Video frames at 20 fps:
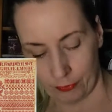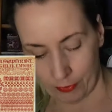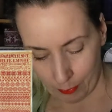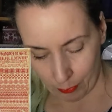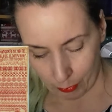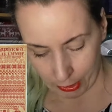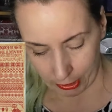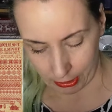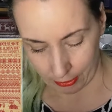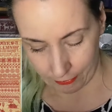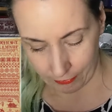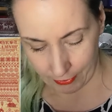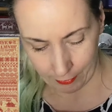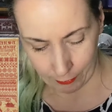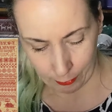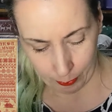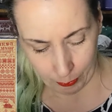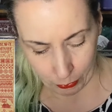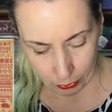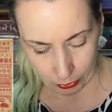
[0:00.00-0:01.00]
fabric. I've
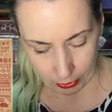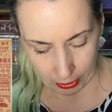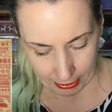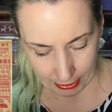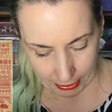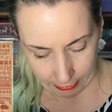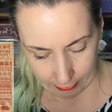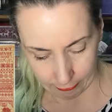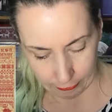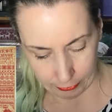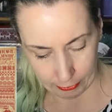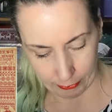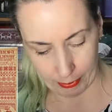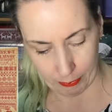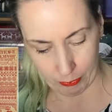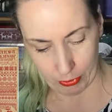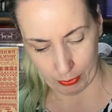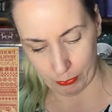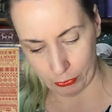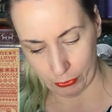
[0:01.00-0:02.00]
never bought linen from
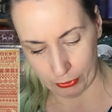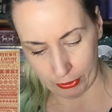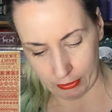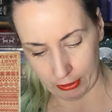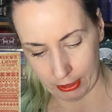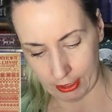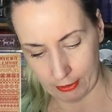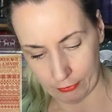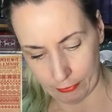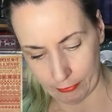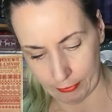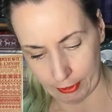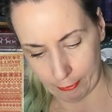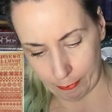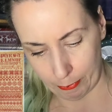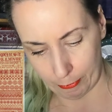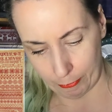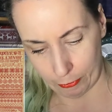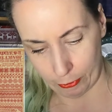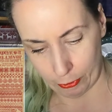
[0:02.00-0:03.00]
them. I bought their even
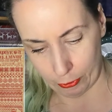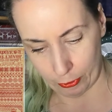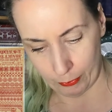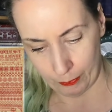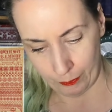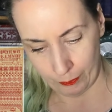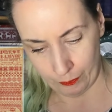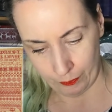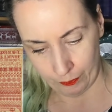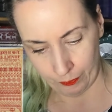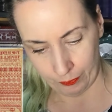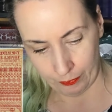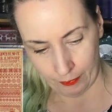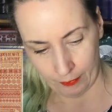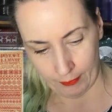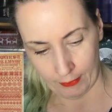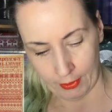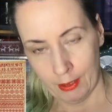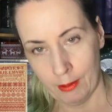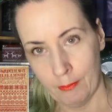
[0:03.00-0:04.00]
weave before.
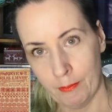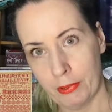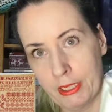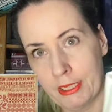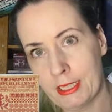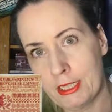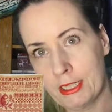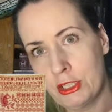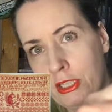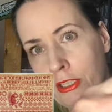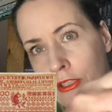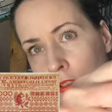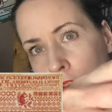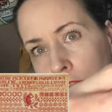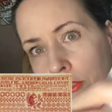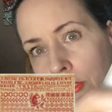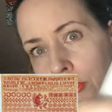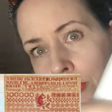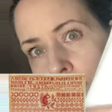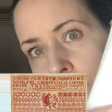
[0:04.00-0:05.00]
But it's actually
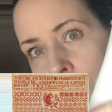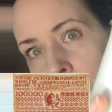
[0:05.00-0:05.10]
not too